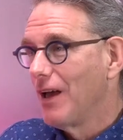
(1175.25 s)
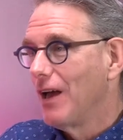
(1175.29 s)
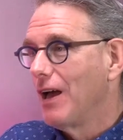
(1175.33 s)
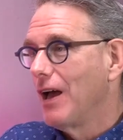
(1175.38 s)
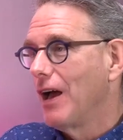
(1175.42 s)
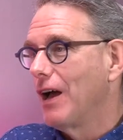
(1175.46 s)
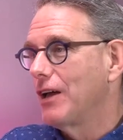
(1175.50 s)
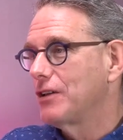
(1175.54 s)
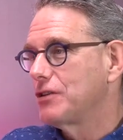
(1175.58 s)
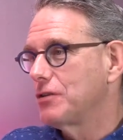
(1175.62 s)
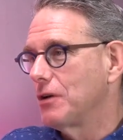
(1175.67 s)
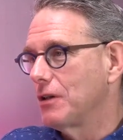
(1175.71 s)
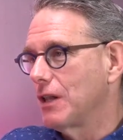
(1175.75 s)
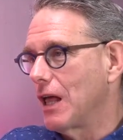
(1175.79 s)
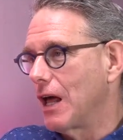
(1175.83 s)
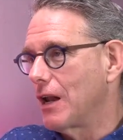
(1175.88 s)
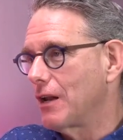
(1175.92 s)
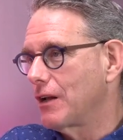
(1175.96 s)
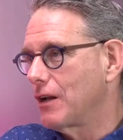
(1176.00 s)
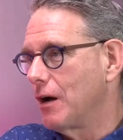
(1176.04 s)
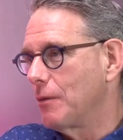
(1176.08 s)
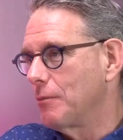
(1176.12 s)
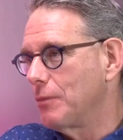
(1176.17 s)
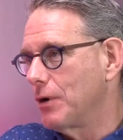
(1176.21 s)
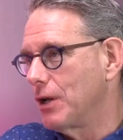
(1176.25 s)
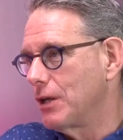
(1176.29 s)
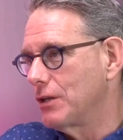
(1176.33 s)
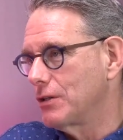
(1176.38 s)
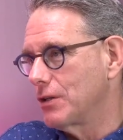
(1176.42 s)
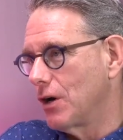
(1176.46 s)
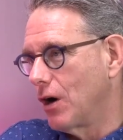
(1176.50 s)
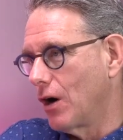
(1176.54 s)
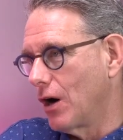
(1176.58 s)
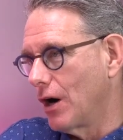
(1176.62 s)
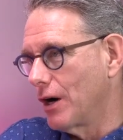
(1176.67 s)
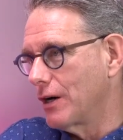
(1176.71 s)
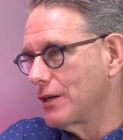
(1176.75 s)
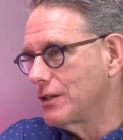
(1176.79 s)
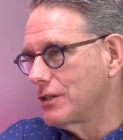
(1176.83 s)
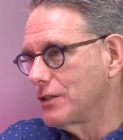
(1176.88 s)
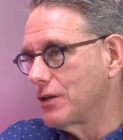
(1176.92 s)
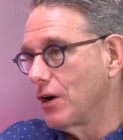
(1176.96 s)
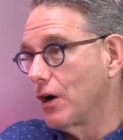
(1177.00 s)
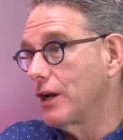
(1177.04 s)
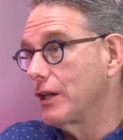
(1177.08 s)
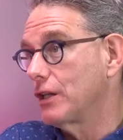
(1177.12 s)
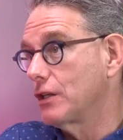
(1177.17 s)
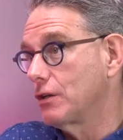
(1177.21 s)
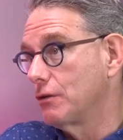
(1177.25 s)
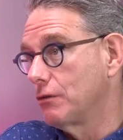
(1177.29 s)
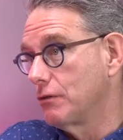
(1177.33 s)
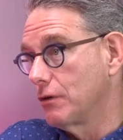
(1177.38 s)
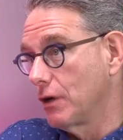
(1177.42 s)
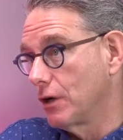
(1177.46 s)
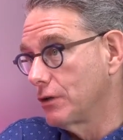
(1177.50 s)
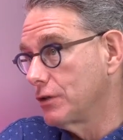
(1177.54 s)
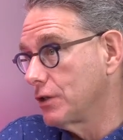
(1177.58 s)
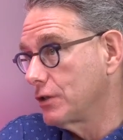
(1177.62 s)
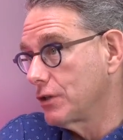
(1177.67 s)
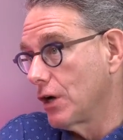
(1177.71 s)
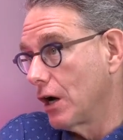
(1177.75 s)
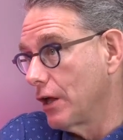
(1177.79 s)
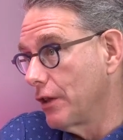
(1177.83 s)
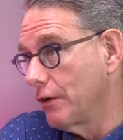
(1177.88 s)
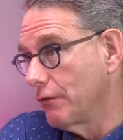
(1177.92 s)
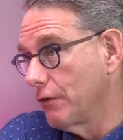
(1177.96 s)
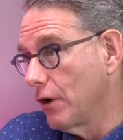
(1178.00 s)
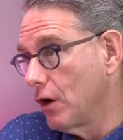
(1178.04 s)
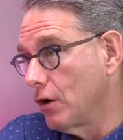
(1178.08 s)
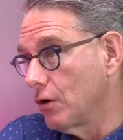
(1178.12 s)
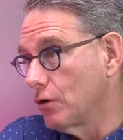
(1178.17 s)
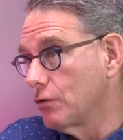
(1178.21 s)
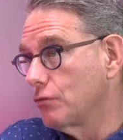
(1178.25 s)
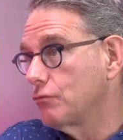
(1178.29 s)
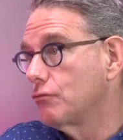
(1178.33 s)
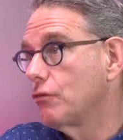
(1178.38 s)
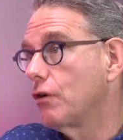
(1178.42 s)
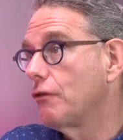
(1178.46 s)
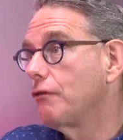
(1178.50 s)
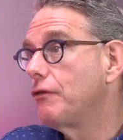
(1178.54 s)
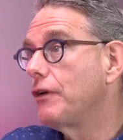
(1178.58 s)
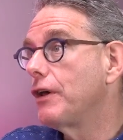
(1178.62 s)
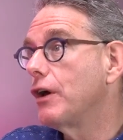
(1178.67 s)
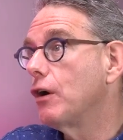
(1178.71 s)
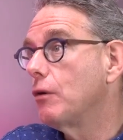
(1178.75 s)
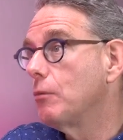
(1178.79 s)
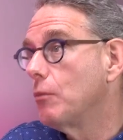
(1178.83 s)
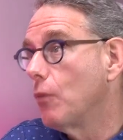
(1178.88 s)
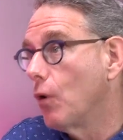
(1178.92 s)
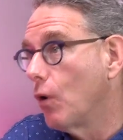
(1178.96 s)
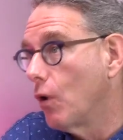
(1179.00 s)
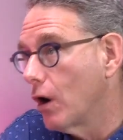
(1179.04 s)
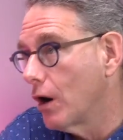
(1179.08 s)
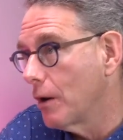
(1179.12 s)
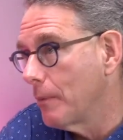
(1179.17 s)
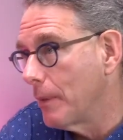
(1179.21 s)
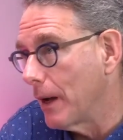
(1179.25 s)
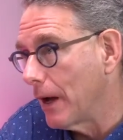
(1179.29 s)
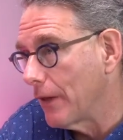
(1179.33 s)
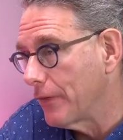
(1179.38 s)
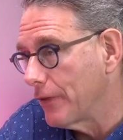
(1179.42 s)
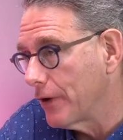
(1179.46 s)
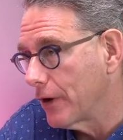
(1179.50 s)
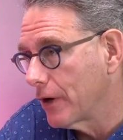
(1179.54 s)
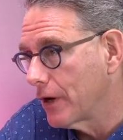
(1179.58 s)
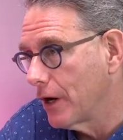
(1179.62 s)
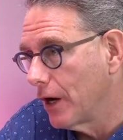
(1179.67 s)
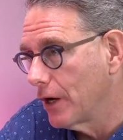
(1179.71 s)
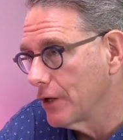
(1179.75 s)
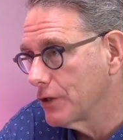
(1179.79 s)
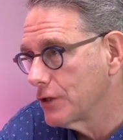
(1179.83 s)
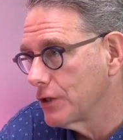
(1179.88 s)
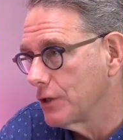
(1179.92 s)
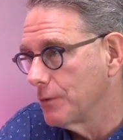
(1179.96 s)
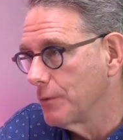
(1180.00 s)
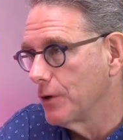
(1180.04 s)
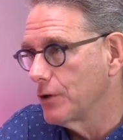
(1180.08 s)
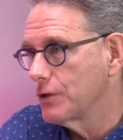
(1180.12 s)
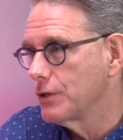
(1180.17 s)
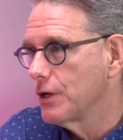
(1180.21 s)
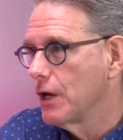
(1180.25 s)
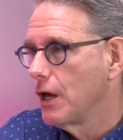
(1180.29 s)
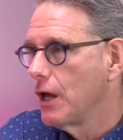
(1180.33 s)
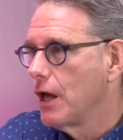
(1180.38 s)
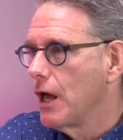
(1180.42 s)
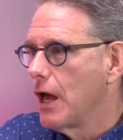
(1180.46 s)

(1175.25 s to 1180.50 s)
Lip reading: And so a lot of companies are starting to, just on their own, reveal more about their customers.